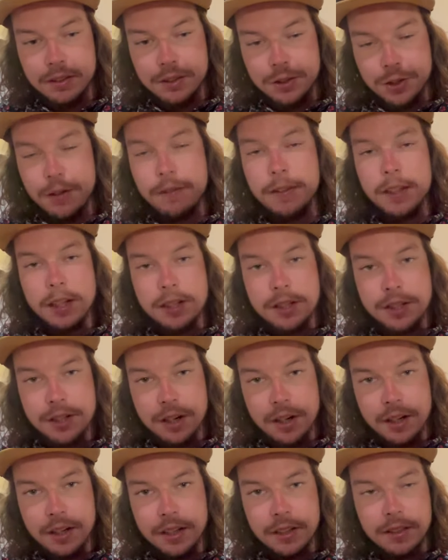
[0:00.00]
Driven Lux
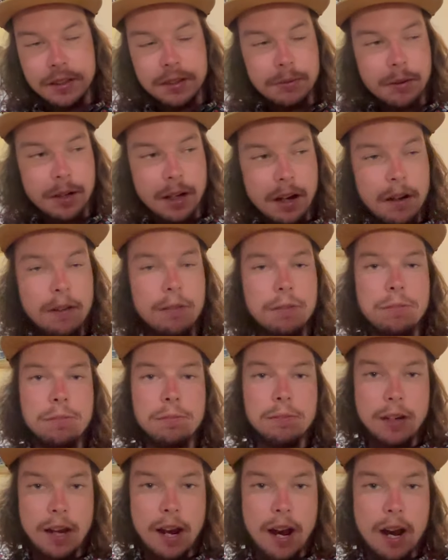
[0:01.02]
circuit that we
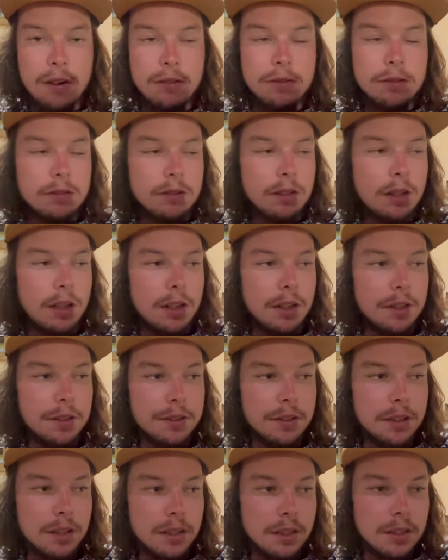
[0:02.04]
have now
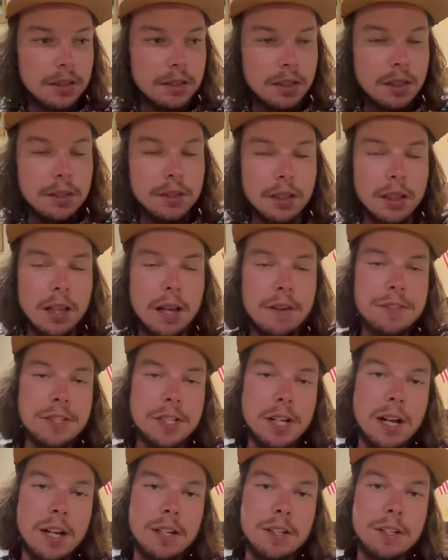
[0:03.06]
on the left
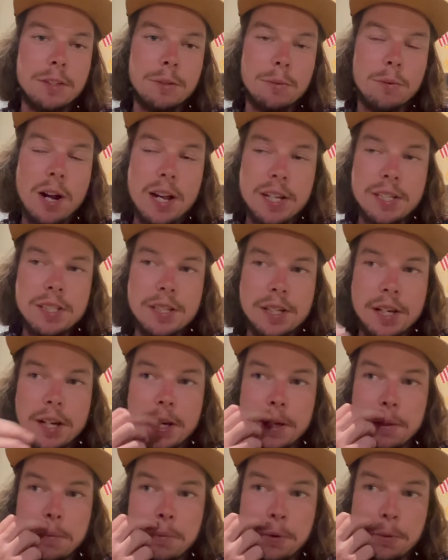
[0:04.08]
side, and the right
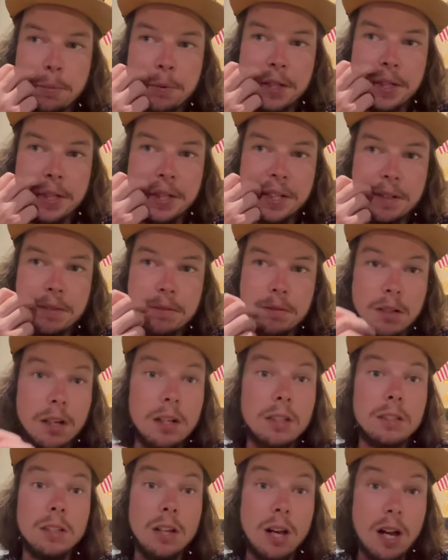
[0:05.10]
side will be a
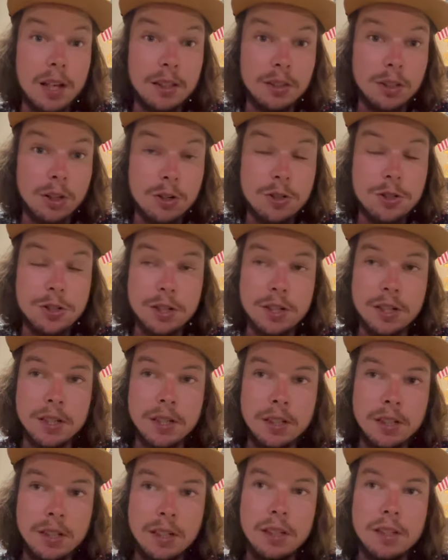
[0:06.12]
lot larger
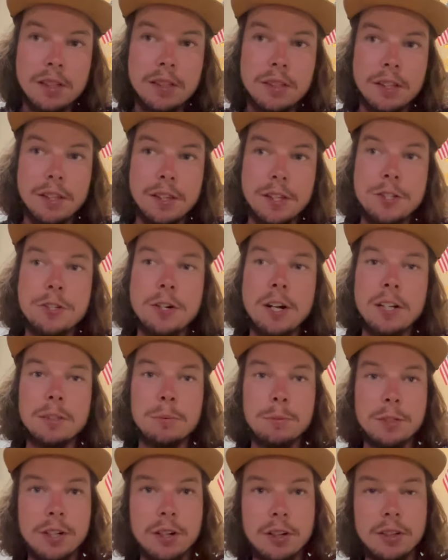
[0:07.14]
than the track that
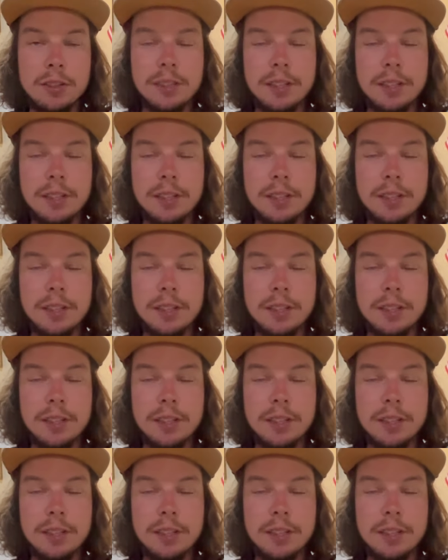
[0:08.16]
we currently